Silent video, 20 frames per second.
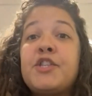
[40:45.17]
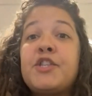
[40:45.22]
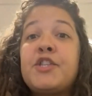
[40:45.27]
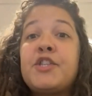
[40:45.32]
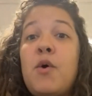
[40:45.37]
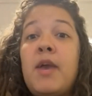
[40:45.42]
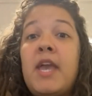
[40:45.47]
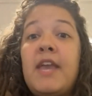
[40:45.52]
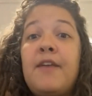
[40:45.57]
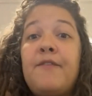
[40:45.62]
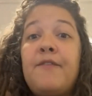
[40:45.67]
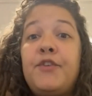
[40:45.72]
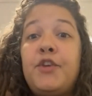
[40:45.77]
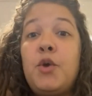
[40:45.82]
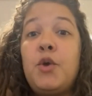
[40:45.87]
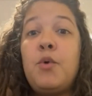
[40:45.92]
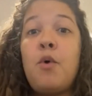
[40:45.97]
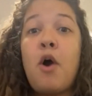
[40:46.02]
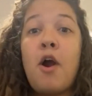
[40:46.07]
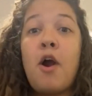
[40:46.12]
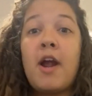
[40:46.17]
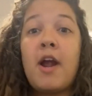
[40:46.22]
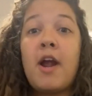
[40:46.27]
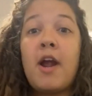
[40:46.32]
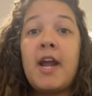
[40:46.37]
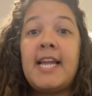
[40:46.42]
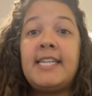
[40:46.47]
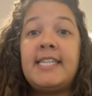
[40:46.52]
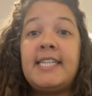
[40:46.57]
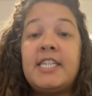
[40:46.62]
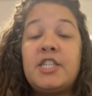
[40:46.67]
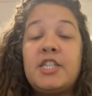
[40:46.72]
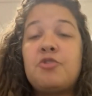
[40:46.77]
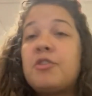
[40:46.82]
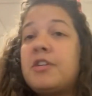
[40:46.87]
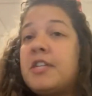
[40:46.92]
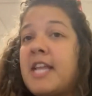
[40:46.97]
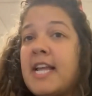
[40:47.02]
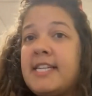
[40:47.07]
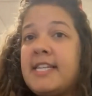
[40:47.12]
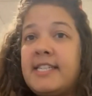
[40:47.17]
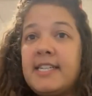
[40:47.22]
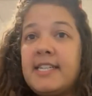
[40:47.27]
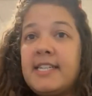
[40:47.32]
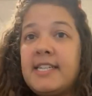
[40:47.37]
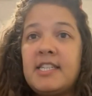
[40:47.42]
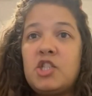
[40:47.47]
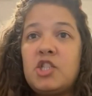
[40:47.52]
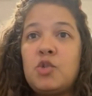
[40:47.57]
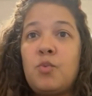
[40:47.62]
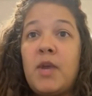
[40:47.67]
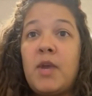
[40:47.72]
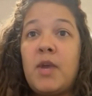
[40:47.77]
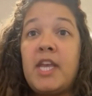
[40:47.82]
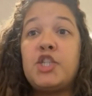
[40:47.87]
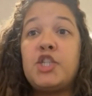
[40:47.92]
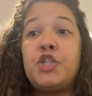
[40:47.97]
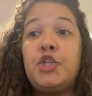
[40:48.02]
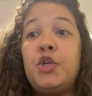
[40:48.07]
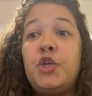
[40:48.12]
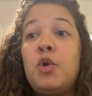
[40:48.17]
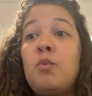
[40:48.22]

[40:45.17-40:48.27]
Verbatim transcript: So if you are in a district that doesn't switch,